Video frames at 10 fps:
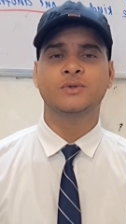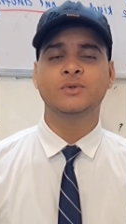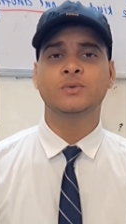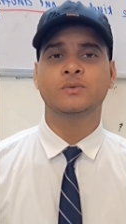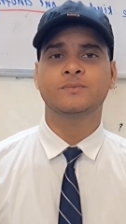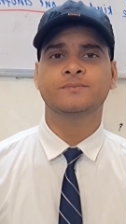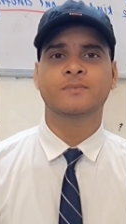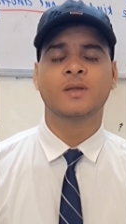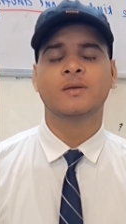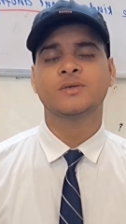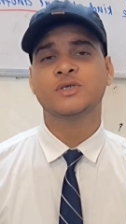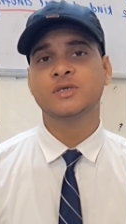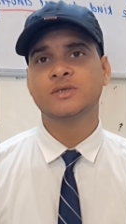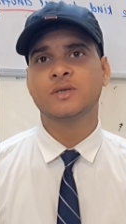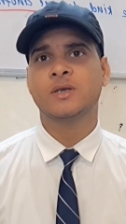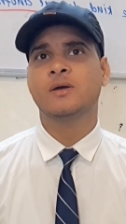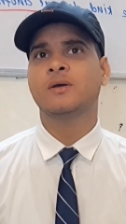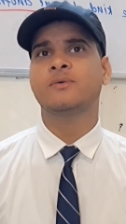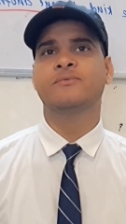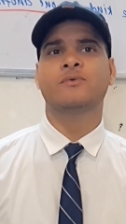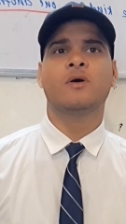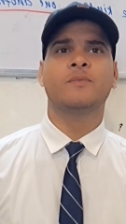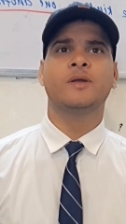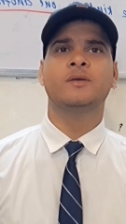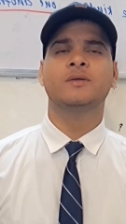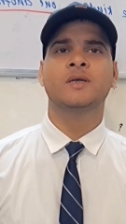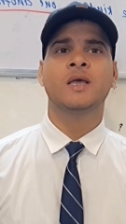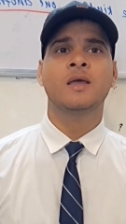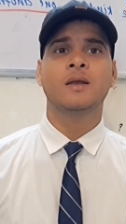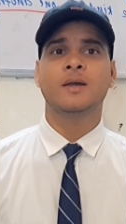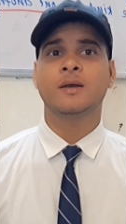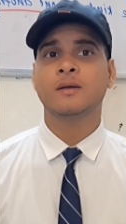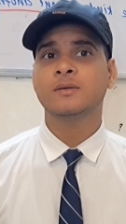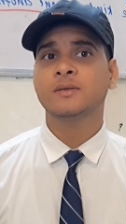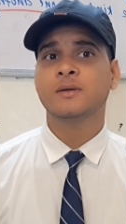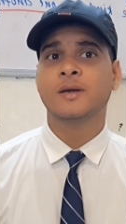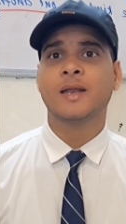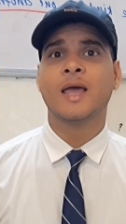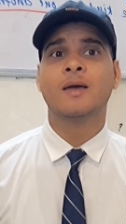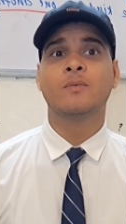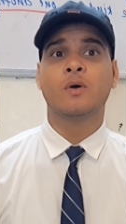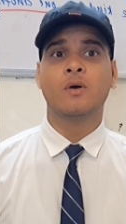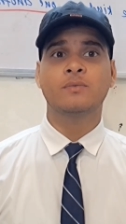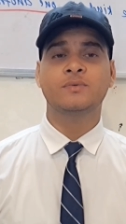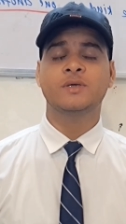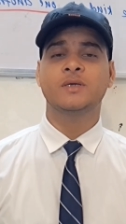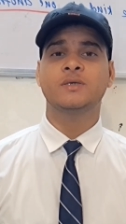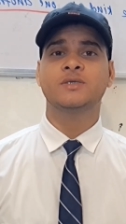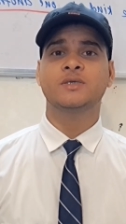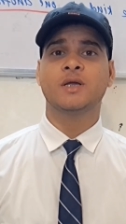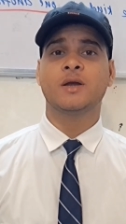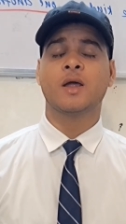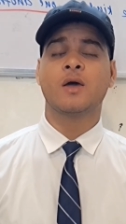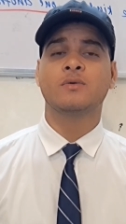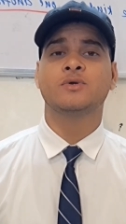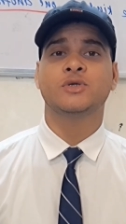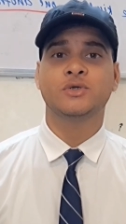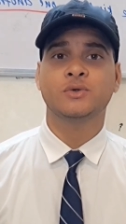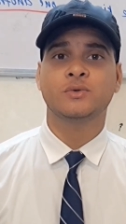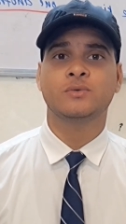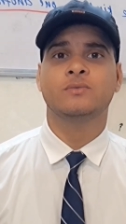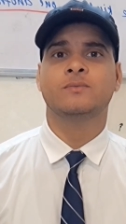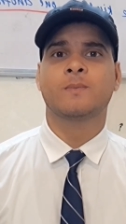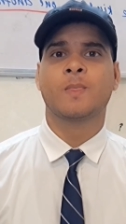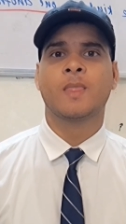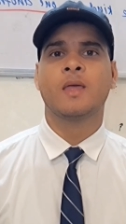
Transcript: you, just learn from it. Learn the name of things around you.